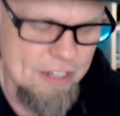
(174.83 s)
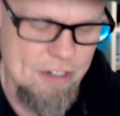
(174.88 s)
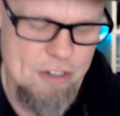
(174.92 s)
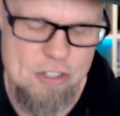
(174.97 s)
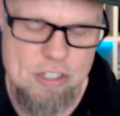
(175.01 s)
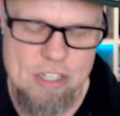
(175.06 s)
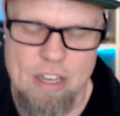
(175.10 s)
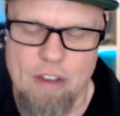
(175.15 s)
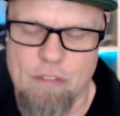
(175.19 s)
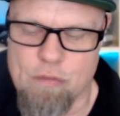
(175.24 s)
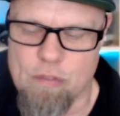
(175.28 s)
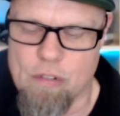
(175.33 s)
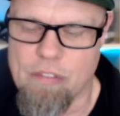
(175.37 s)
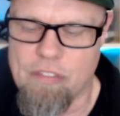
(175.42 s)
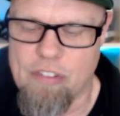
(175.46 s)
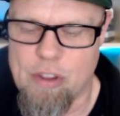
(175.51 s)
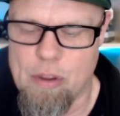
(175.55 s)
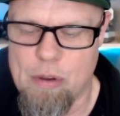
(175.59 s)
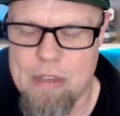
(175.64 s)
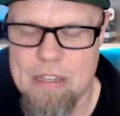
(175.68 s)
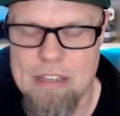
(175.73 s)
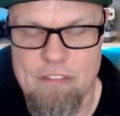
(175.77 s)
yourself,
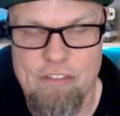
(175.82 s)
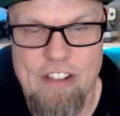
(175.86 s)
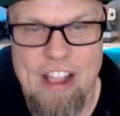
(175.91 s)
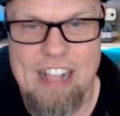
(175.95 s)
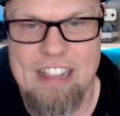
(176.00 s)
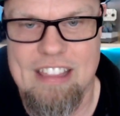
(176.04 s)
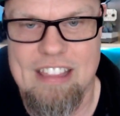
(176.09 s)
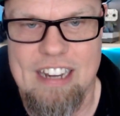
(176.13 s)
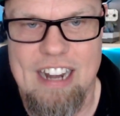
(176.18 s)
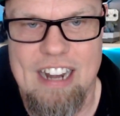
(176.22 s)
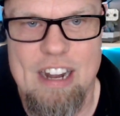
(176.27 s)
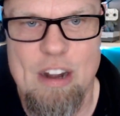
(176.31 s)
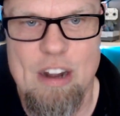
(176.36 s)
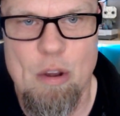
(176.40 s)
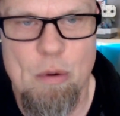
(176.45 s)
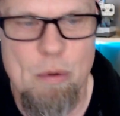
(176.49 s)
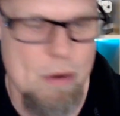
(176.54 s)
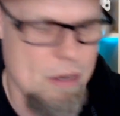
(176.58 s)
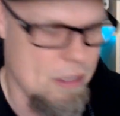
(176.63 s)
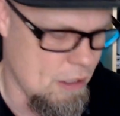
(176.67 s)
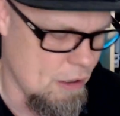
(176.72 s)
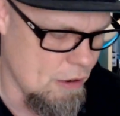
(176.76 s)
Reviewy. The fact that I know
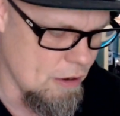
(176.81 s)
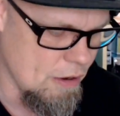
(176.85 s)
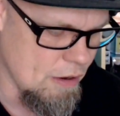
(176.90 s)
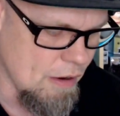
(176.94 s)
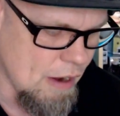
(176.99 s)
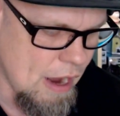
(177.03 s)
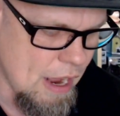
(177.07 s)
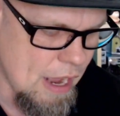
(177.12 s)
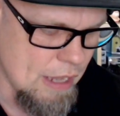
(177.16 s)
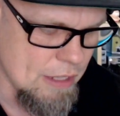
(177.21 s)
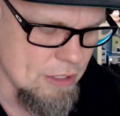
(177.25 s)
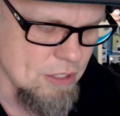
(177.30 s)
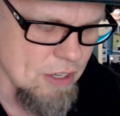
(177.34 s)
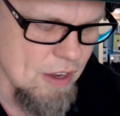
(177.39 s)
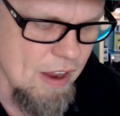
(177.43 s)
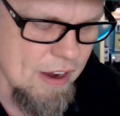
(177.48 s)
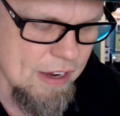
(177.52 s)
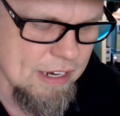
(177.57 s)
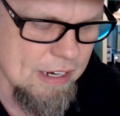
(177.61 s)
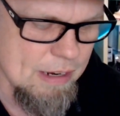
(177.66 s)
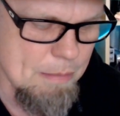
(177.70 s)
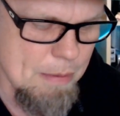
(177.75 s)
what you're
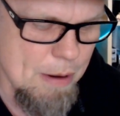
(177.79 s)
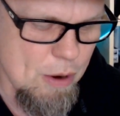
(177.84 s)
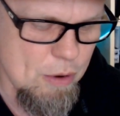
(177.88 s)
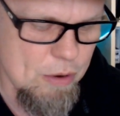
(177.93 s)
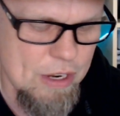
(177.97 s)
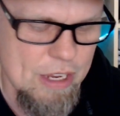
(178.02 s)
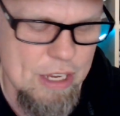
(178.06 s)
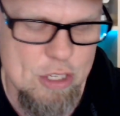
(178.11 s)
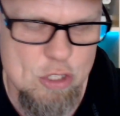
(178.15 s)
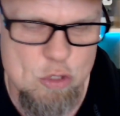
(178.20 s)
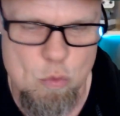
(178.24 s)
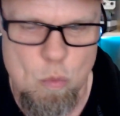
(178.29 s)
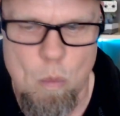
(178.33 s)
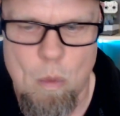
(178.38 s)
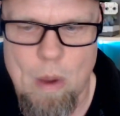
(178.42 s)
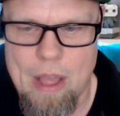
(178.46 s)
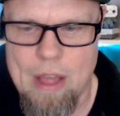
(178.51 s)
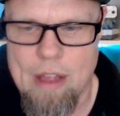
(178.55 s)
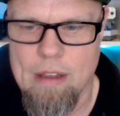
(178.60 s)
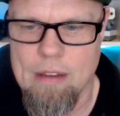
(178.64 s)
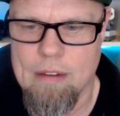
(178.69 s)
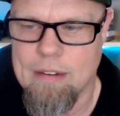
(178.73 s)
talking about as
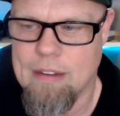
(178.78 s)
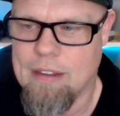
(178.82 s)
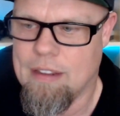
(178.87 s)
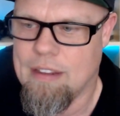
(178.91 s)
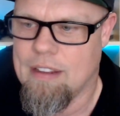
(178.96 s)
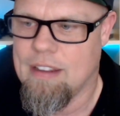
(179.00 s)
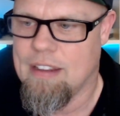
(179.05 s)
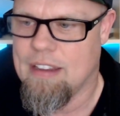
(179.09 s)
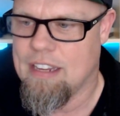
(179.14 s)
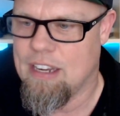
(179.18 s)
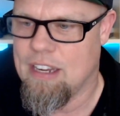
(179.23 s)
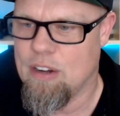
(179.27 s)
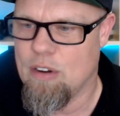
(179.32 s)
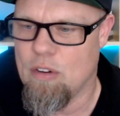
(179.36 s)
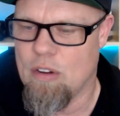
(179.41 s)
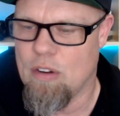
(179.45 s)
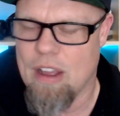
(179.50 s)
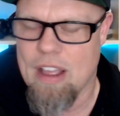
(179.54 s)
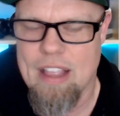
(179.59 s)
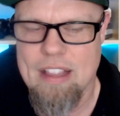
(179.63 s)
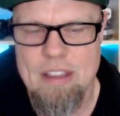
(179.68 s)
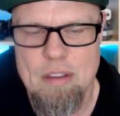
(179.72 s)
well. You
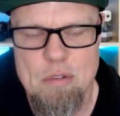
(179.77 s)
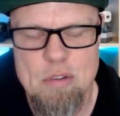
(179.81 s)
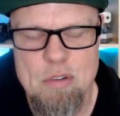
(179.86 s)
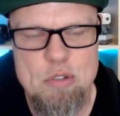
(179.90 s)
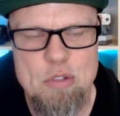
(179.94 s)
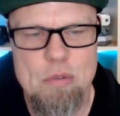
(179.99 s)
know, it was a